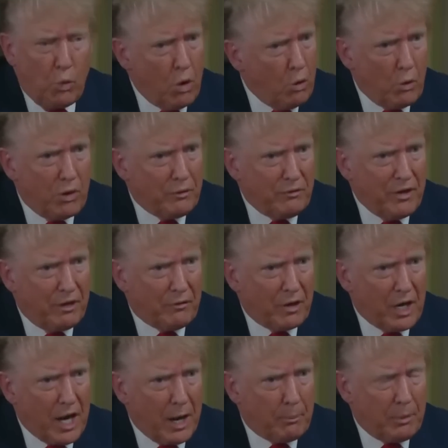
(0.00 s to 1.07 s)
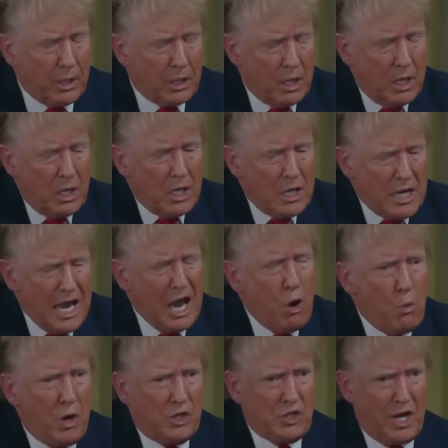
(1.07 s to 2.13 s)
the war would have never happened.
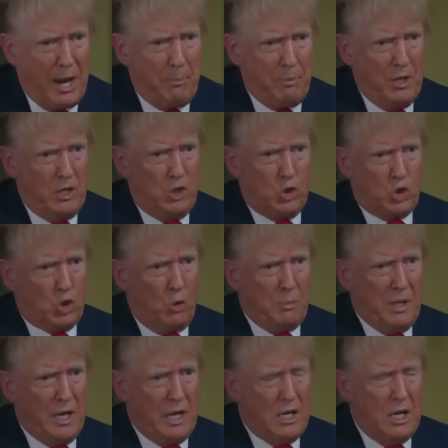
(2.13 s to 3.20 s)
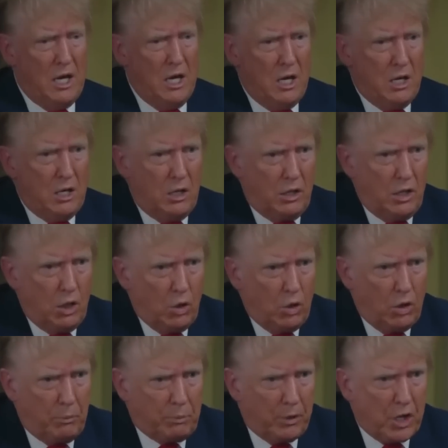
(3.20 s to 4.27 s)
Now, what's happened? It's so bad. The
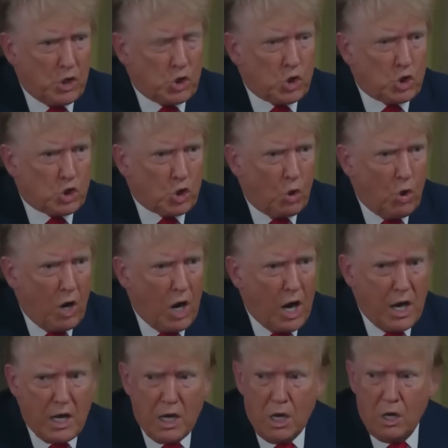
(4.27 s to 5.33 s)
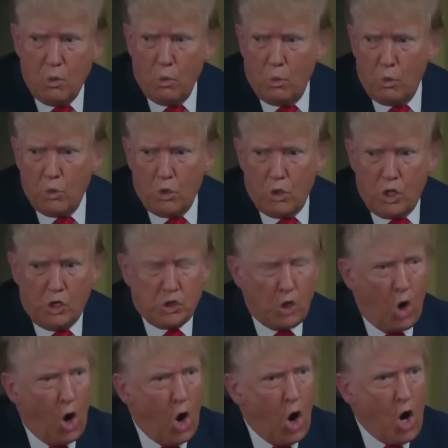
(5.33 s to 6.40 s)
oil price is so high,
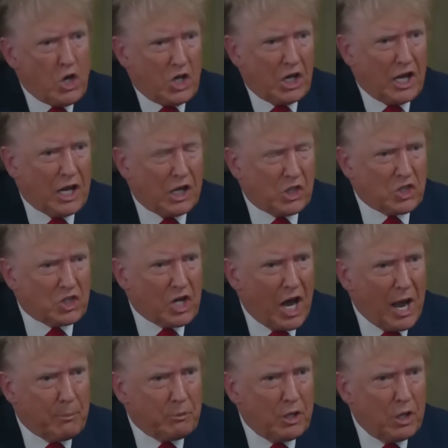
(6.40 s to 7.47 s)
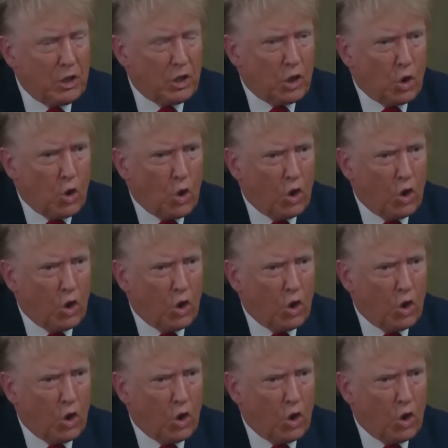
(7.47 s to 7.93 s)
it's hard to get it stopped. The